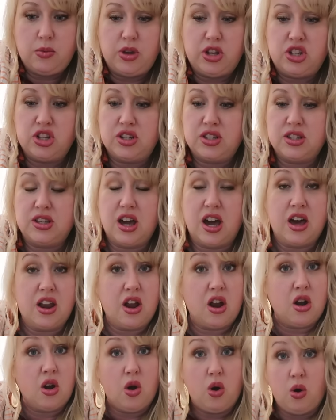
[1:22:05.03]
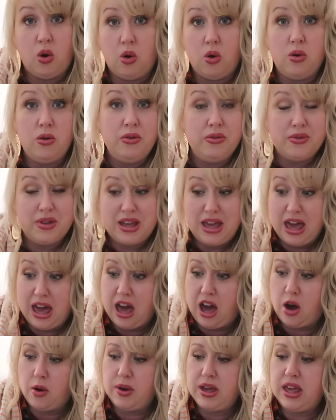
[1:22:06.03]
We just got our whole
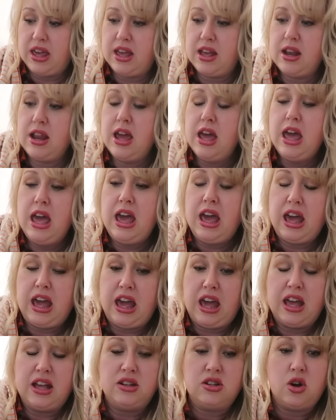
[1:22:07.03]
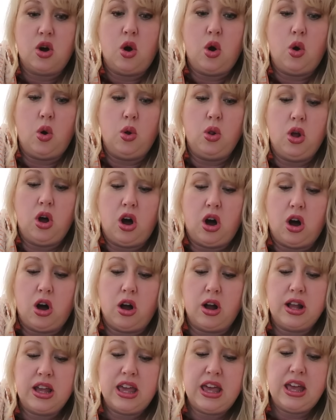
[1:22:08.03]
cow in and a whole
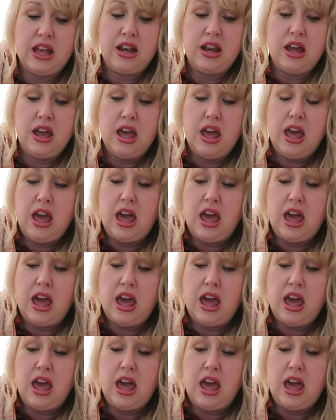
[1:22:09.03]
hog in.